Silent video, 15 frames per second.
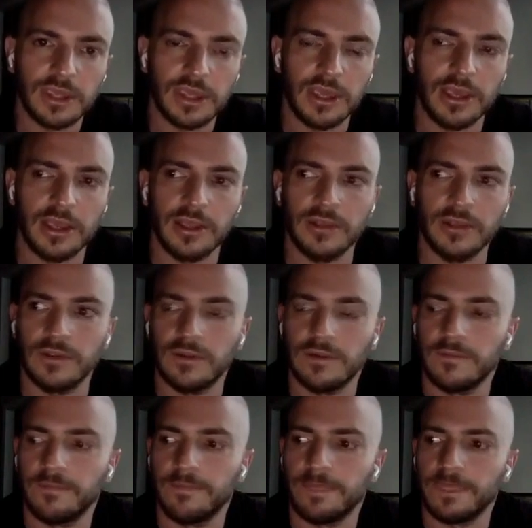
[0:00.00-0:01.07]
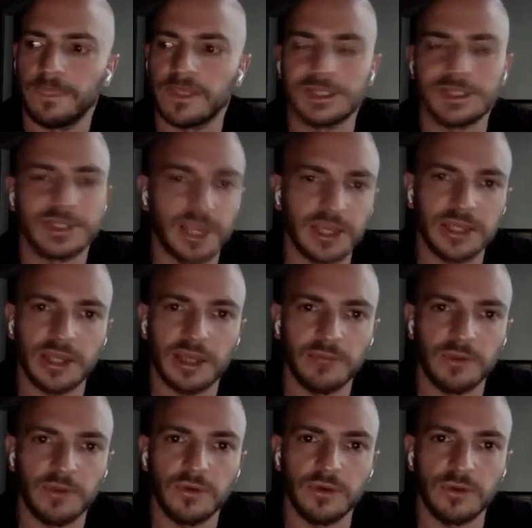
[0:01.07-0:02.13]
And the second
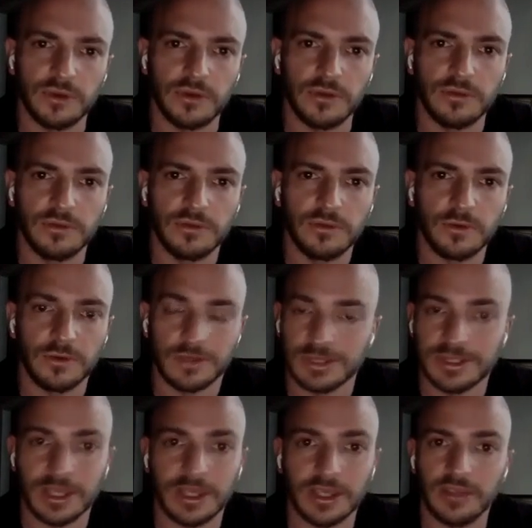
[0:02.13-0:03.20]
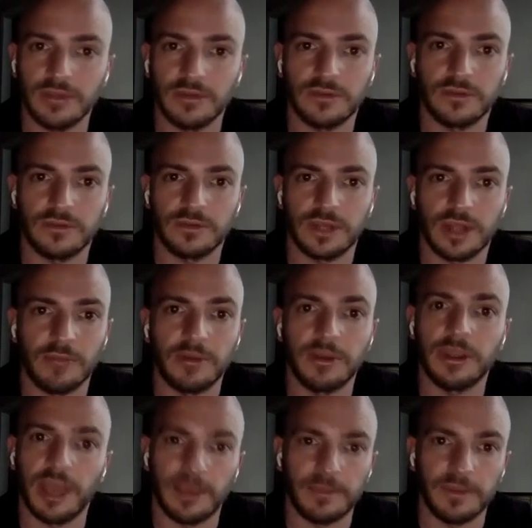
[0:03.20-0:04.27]
I'm no good, or the second that I'm
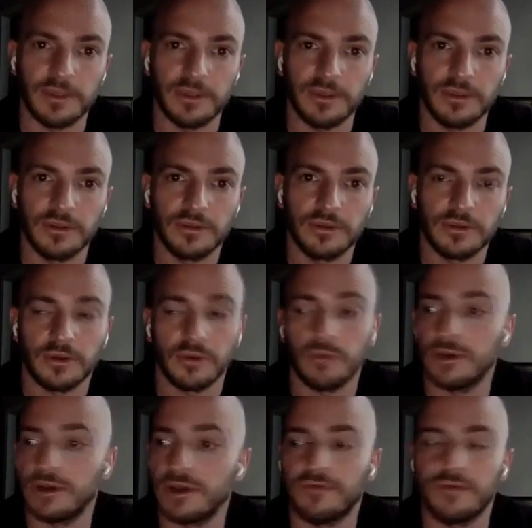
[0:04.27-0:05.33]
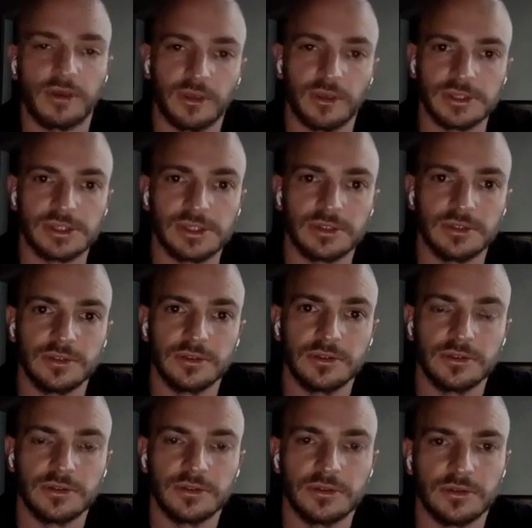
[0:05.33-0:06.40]
unhappy, or whatever else,
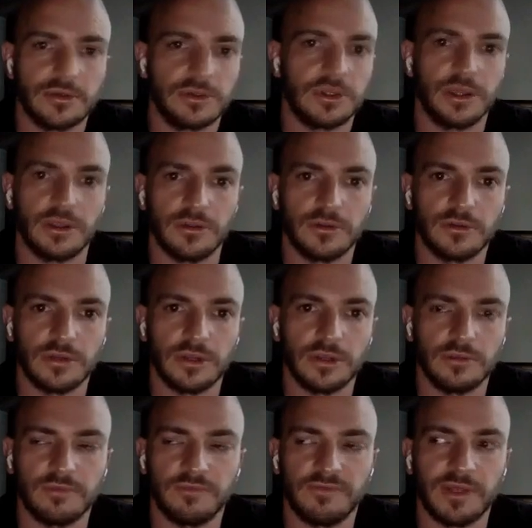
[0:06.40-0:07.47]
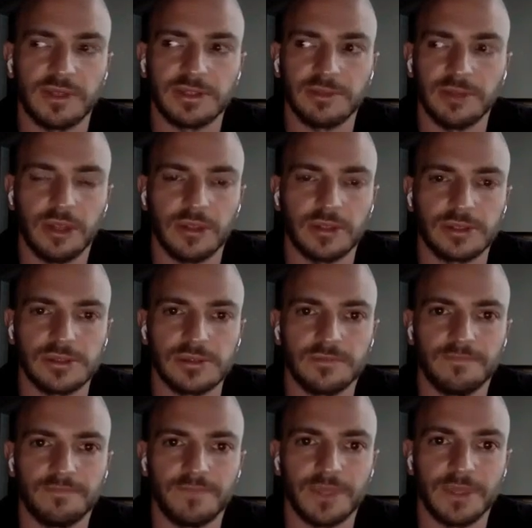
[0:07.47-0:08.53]
they're done. They find somebody else.
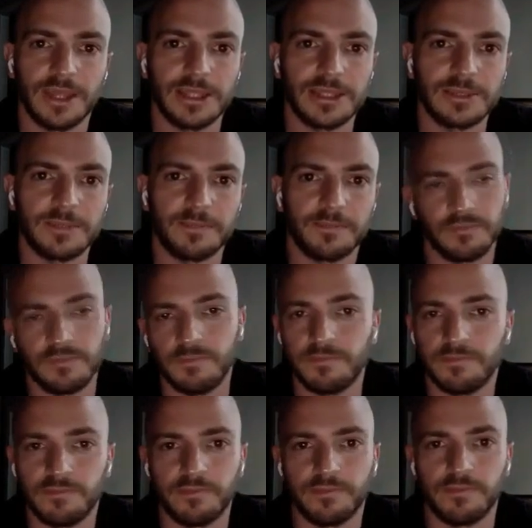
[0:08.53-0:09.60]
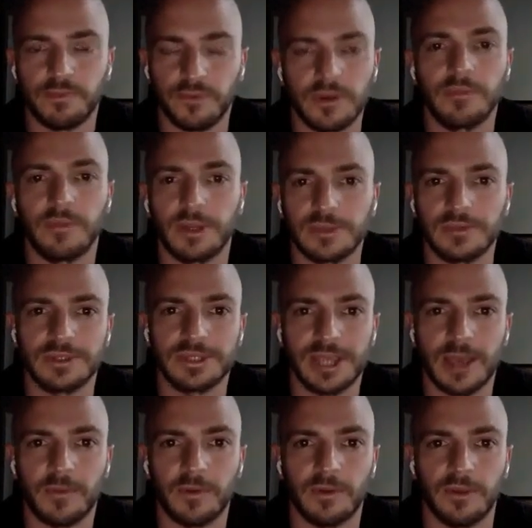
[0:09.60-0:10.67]
And that's pretty much what's
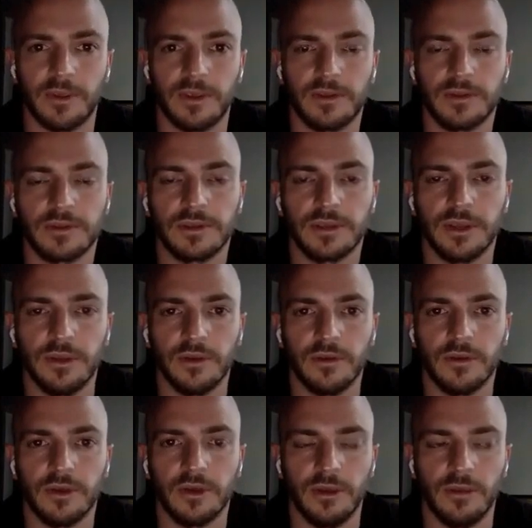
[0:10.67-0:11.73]
happened to me, you know,